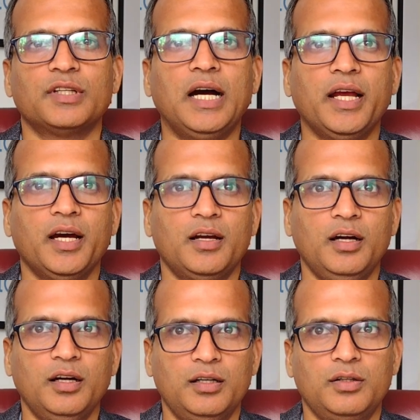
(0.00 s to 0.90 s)

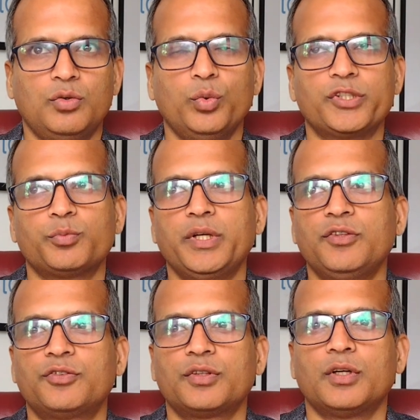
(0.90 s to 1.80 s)
IRR, which means